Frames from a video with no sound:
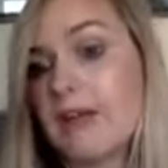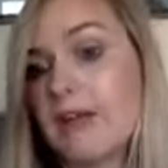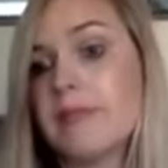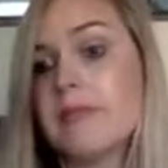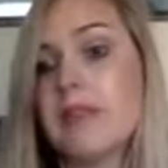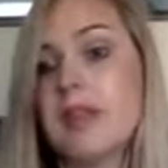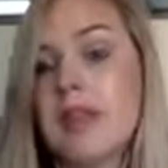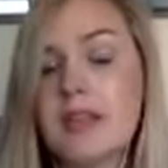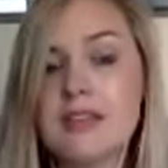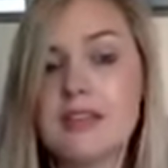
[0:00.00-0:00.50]

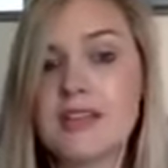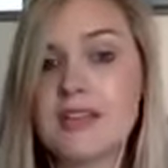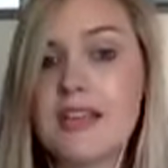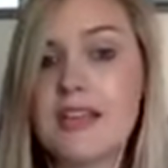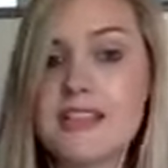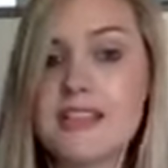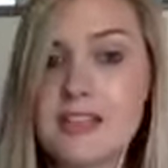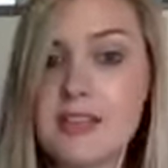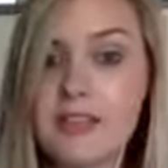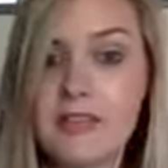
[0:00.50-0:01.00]

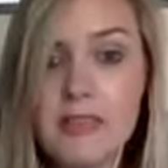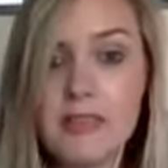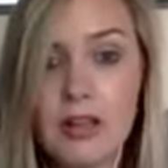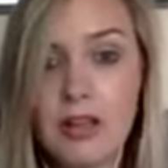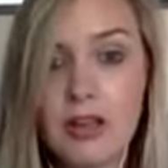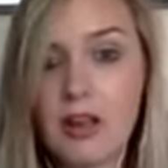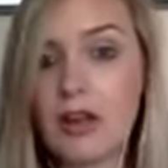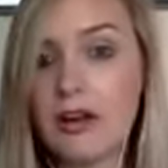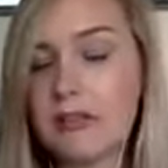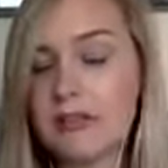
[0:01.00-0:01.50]
So
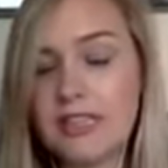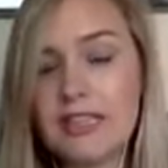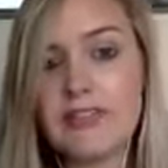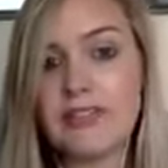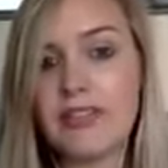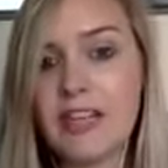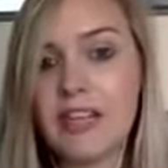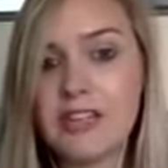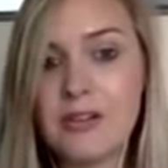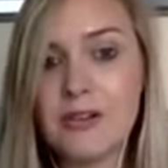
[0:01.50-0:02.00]
I'll
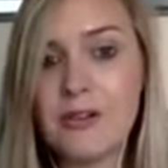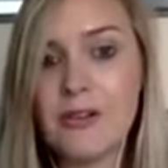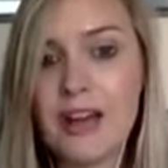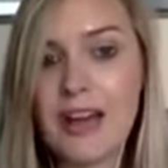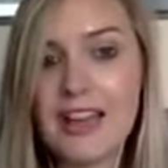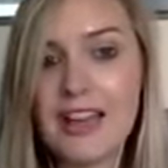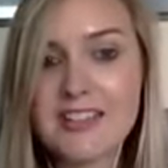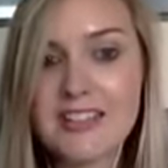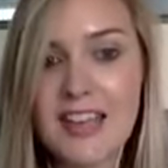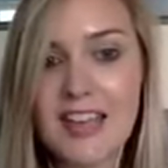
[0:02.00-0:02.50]
leave it in your
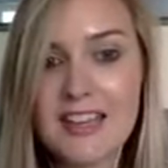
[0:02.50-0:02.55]
hands,